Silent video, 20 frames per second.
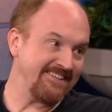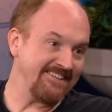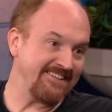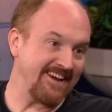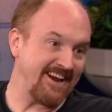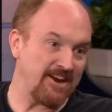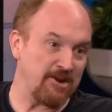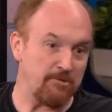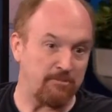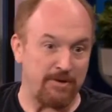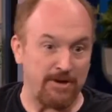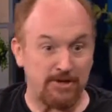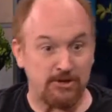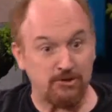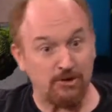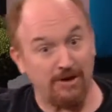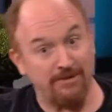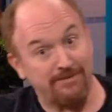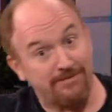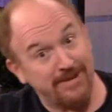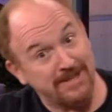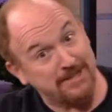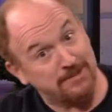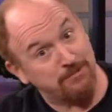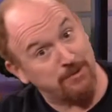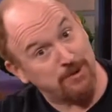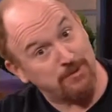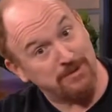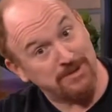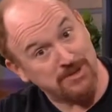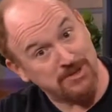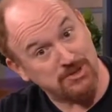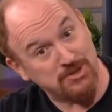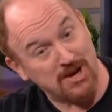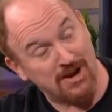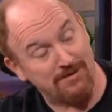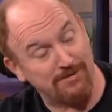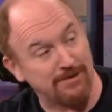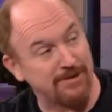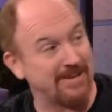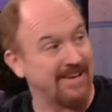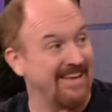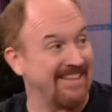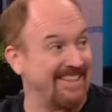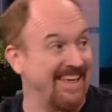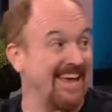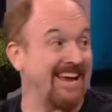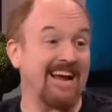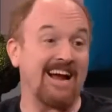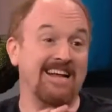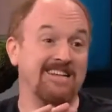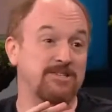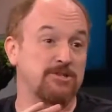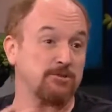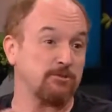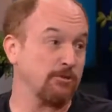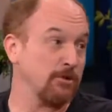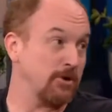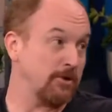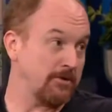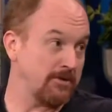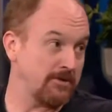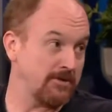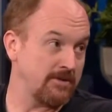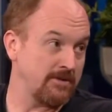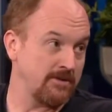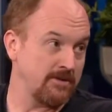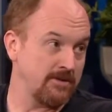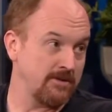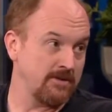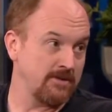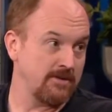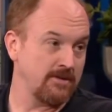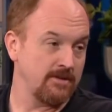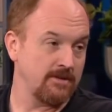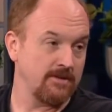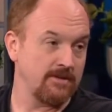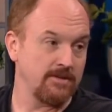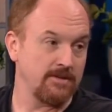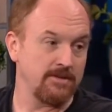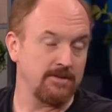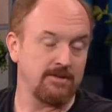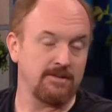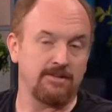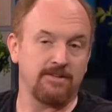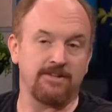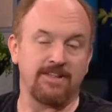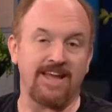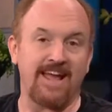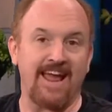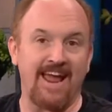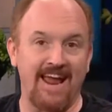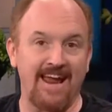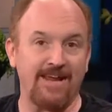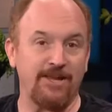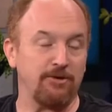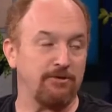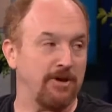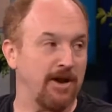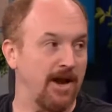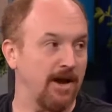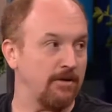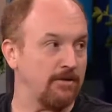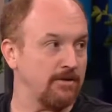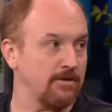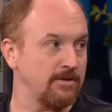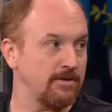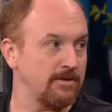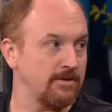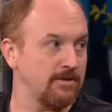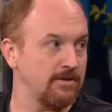You got your picture on Facebook with a shovel, and they got screwed. They hate you now.